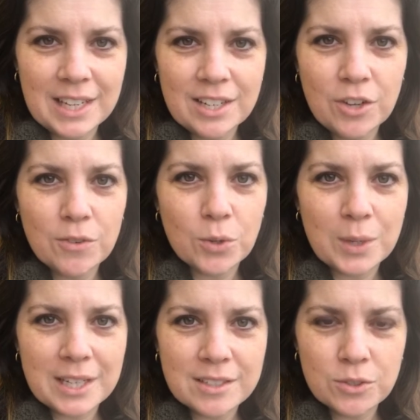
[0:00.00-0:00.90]
Get it over
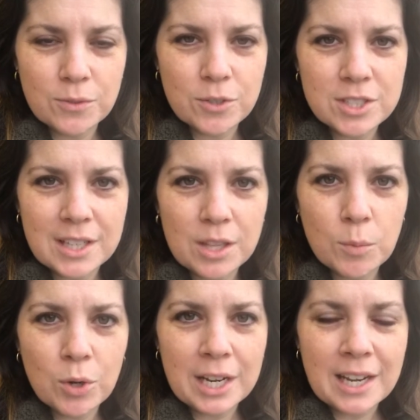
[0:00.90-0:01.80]
quick. Do it first thing in the
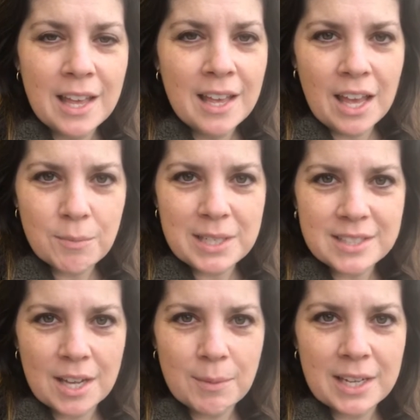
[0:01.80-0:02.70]
morning, empty
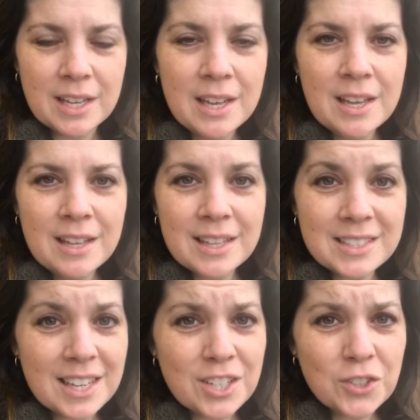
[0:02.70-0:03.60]
stomach. They
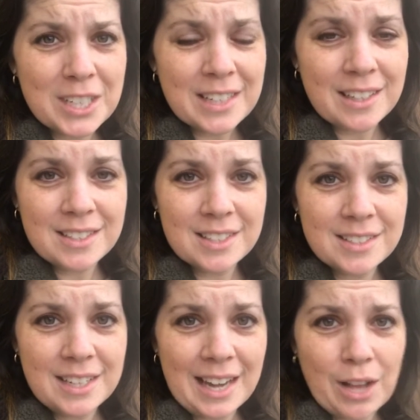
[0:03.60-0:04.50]
say to drink like
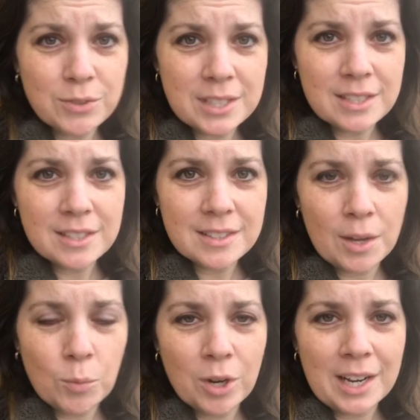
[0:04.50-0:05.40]
16 ounces.
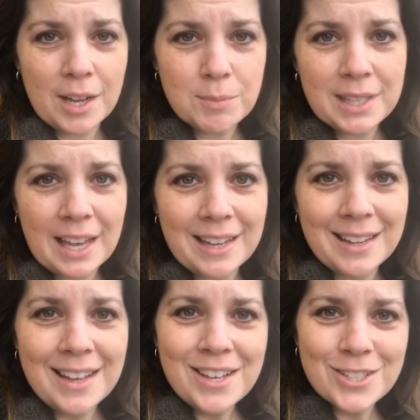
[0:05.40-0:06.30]
I'm working up to that.
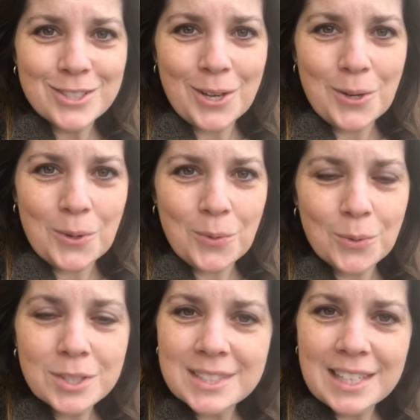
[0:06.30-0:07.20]
So
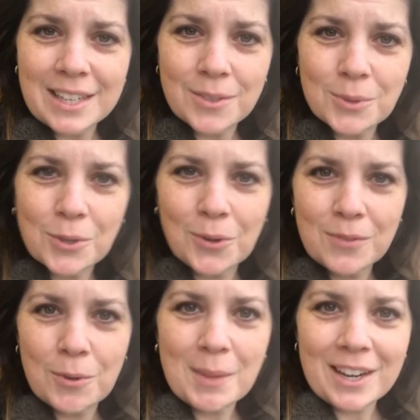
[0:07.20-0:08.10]
we'll see. We're
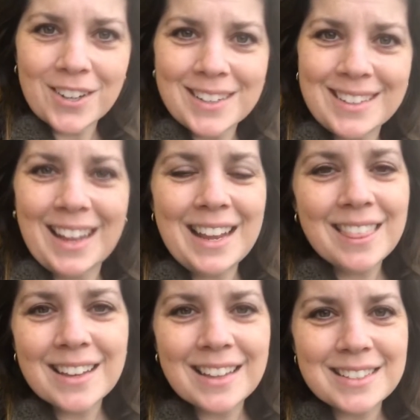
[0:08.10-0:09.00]
going from there.
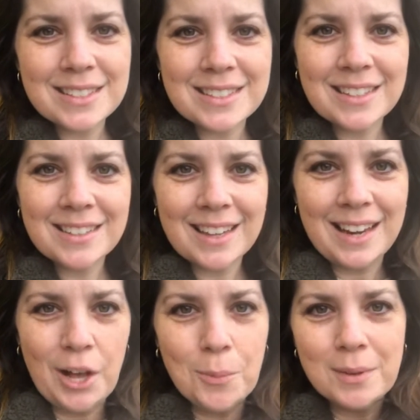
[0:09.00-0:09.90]
Anything that
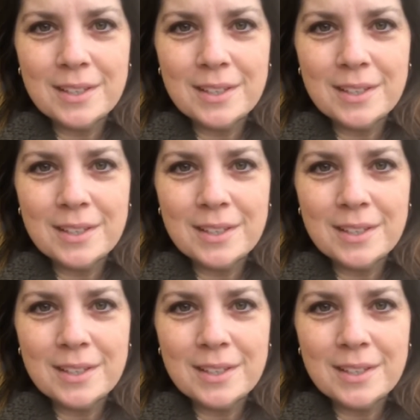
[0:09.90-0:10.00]
can help